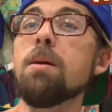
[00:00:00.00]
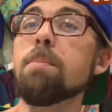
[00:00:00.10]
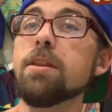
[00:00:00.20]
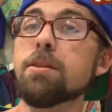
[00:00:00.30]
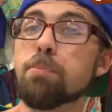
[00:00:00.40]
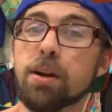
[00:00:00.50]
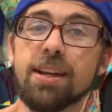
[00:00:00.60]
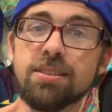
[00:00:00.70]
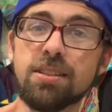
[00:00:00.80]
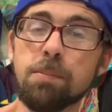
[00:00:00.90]
But the
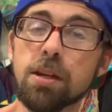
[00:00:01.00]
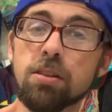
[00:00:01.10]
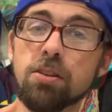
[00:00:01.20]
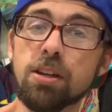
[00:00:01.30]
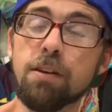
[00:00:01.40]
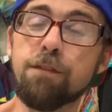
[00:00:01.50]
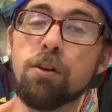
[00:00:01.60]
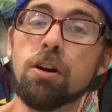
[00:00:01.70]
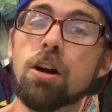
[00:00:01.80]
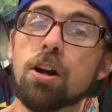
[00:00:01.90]
brands to be on the lookout
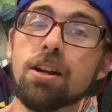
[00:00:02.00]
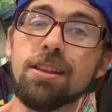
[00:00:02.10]
for are